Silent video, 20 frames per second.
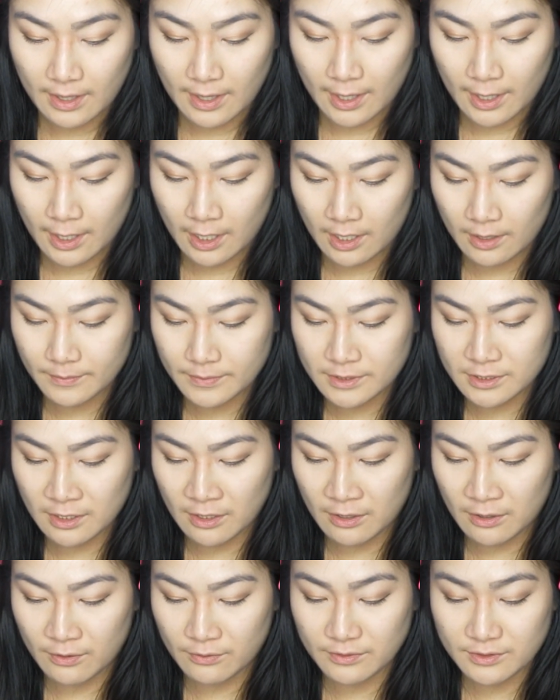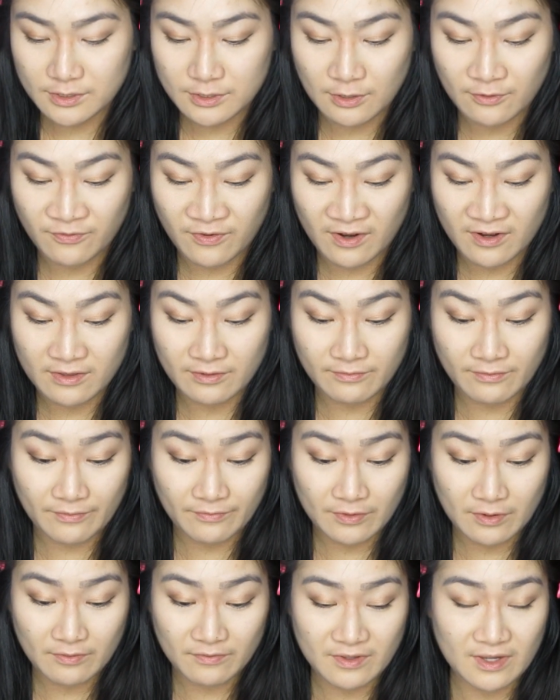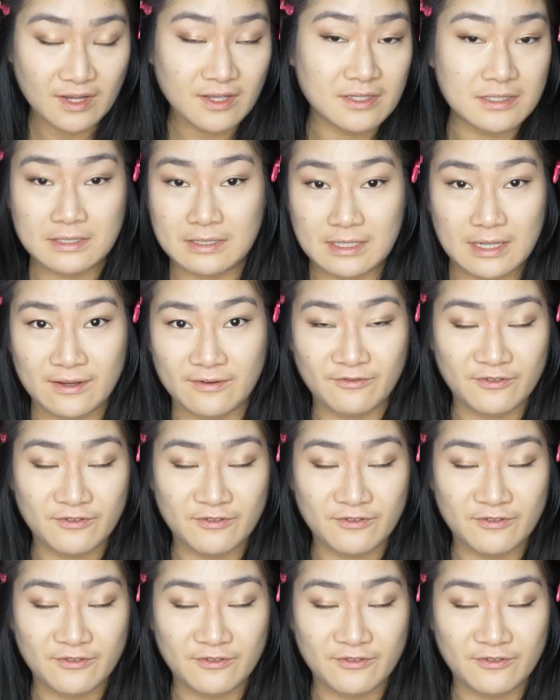So far the review of this,